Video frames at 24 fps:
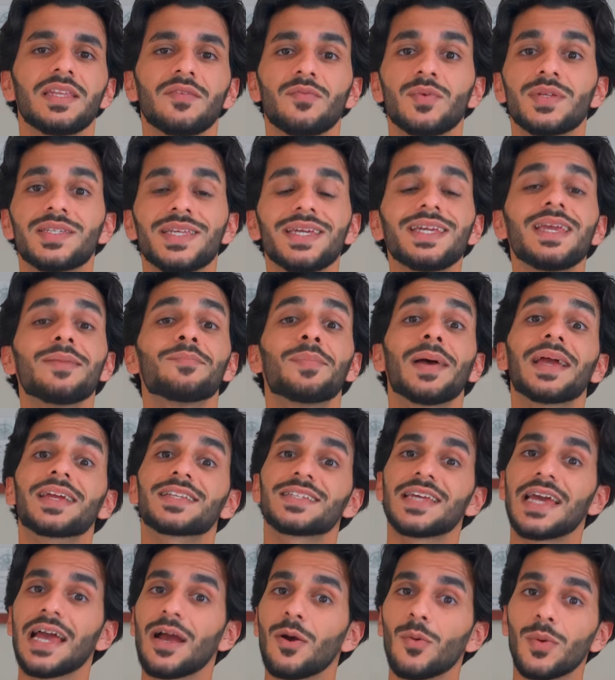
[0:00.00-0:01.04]
if we take it back
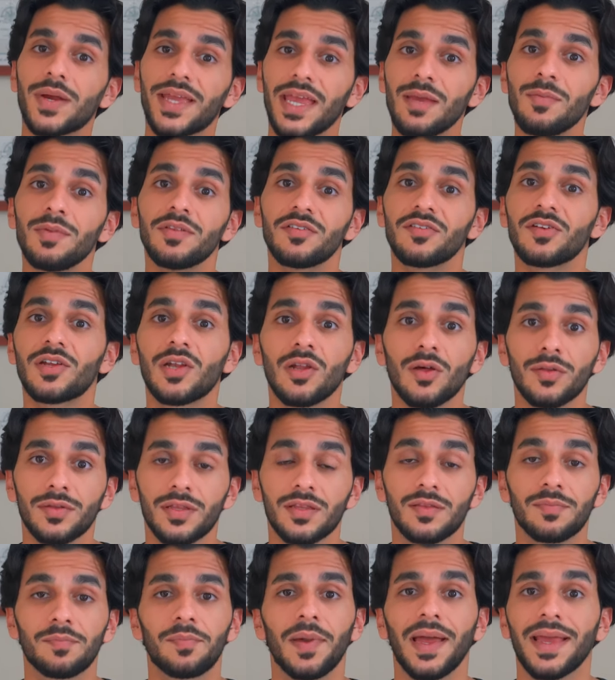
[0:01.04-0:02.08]
to our chemistry
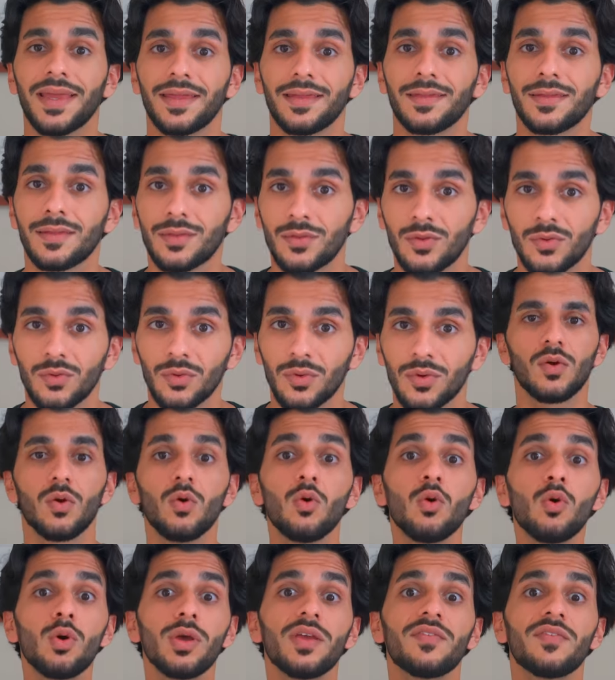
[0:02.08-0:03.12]
classes back in school, or